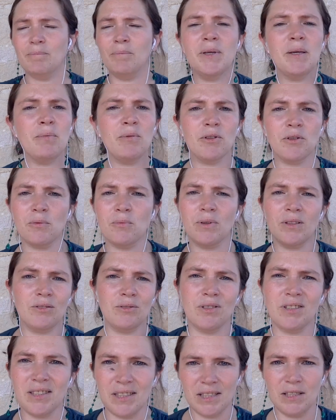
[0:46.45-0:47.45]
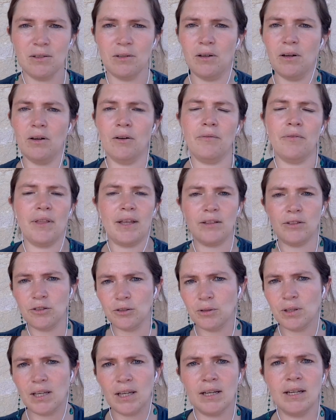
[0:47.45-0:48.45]
People don't want to see all of that, so
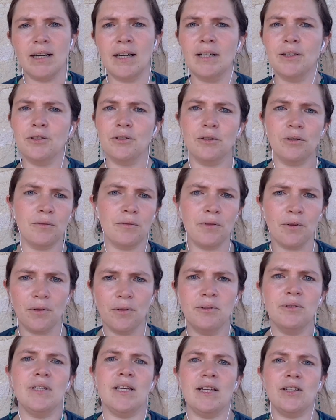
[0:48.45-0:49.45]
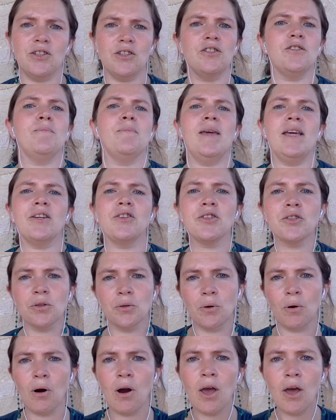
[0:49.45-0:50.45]
you can hide all of those and just make
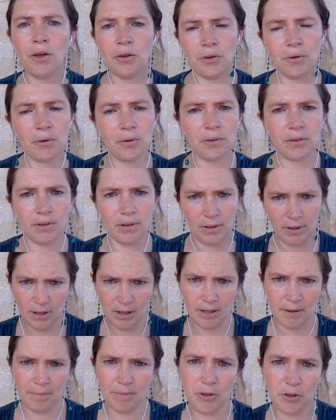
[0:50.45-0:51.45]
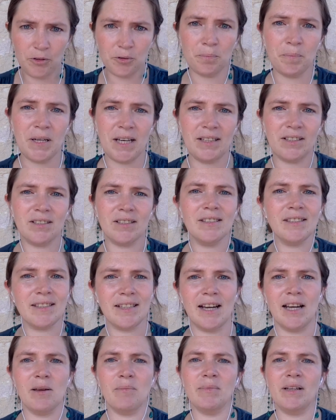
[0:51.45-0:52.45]
sure your page's
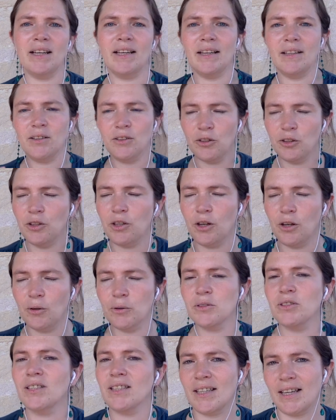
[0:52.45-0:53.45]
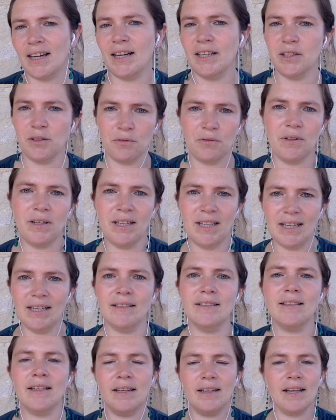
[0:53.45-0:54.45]
timeline looks kind of
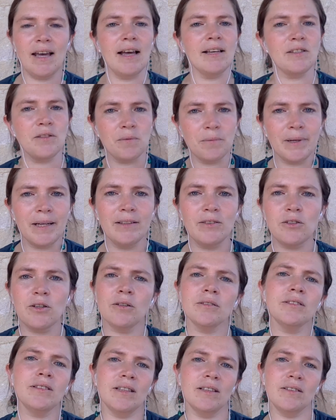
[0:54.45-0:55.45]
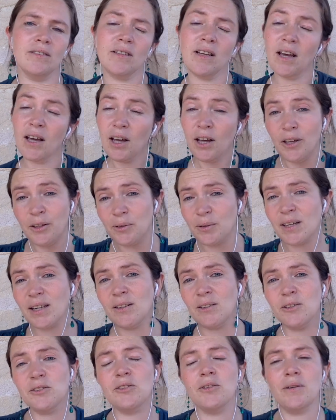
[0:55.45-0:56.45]
neat and has the right content. You
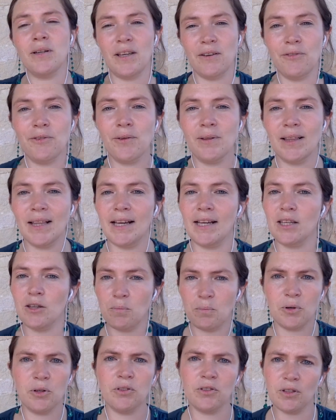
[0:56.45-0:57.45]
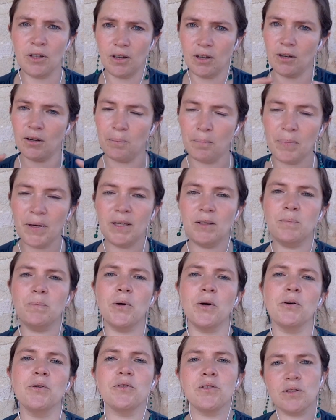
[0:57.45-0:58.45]
can also, if you'd like, put a pinned
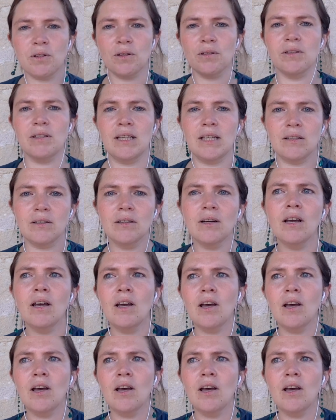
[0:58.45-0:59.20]
post on there,